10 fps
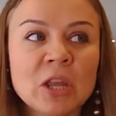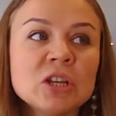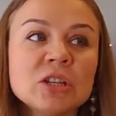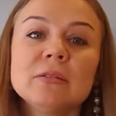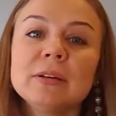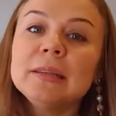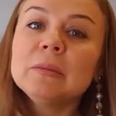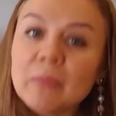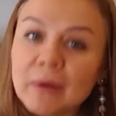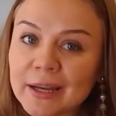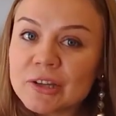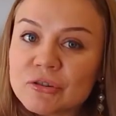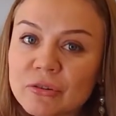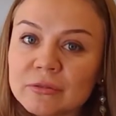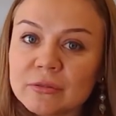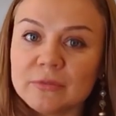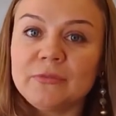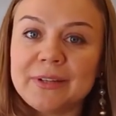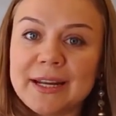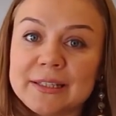So in my journal
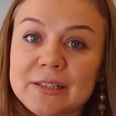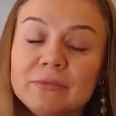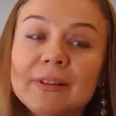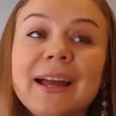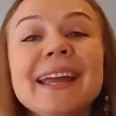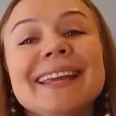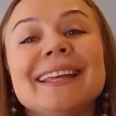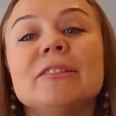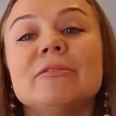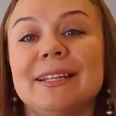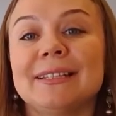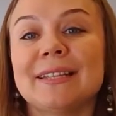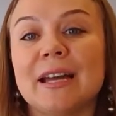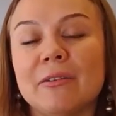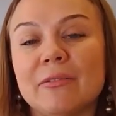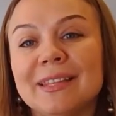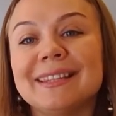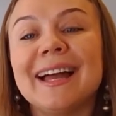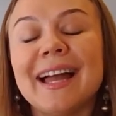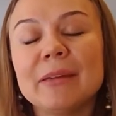of gratitude I can write down
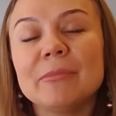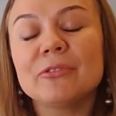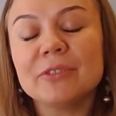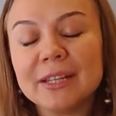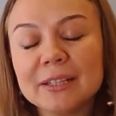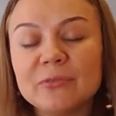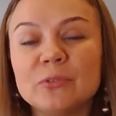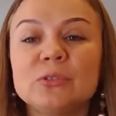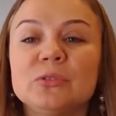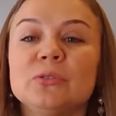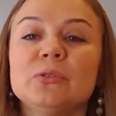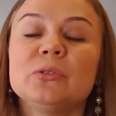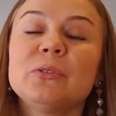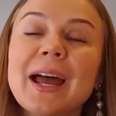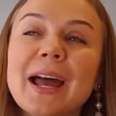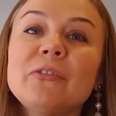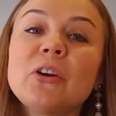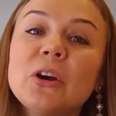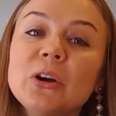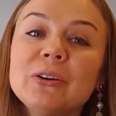that I am grateful to, to have
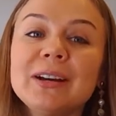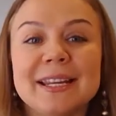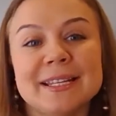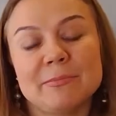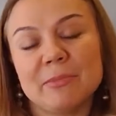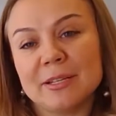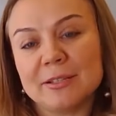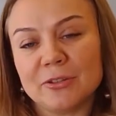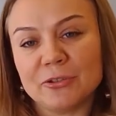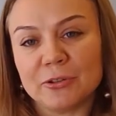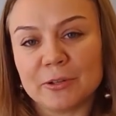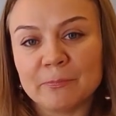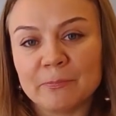her as my teacher.